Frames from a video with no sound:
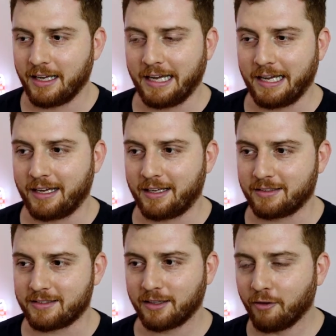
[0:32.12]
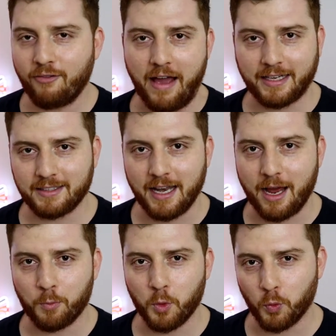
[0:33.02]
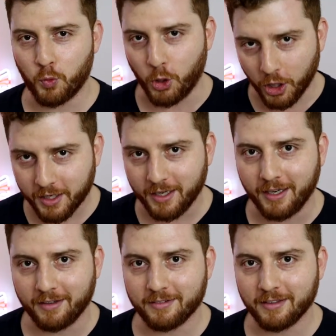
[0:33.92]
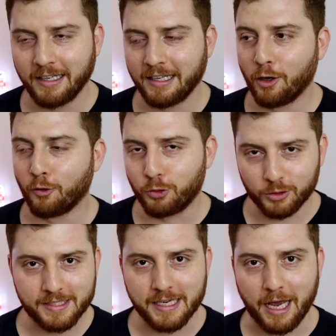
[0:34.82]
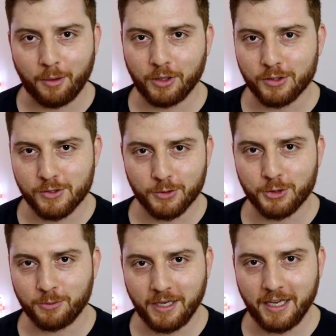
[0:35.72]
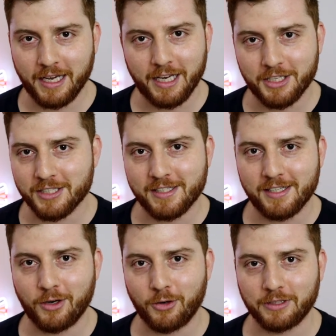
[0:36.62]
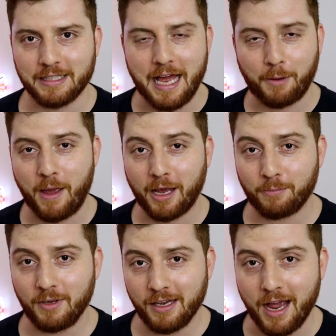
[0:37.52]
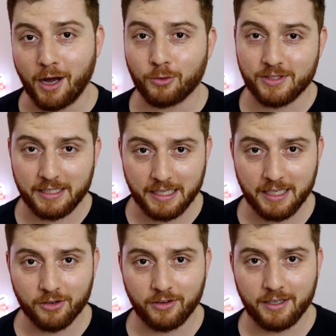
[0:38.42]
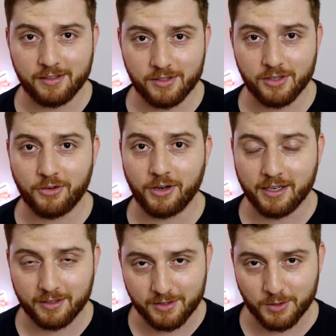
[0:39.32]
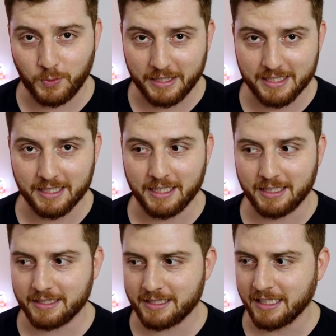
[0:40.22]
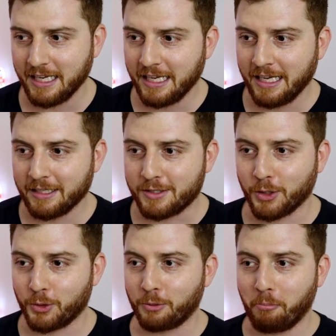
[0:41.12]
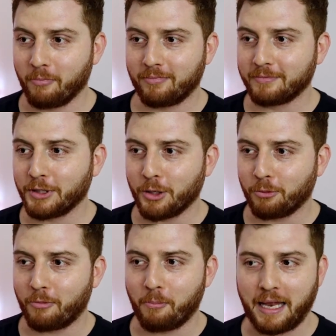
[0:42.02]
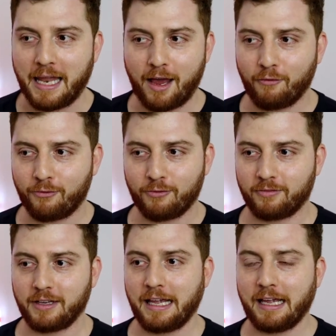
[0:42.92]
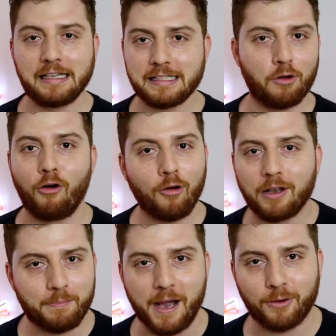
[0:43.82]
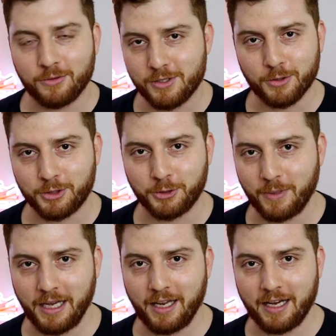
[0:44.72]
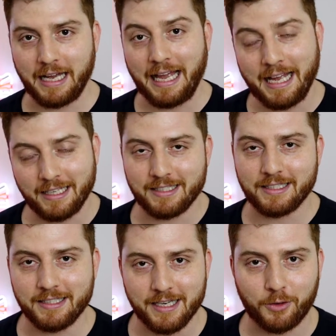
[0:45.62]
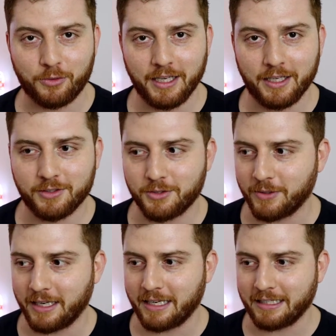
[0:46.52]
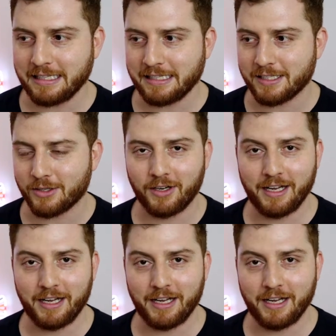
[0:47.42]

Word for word: and the fact that I'm working full-time in a social media agency called Likemag Media House here in Zurich, Switzerland, so you know, my life is all about social media and the tech related to it, and this is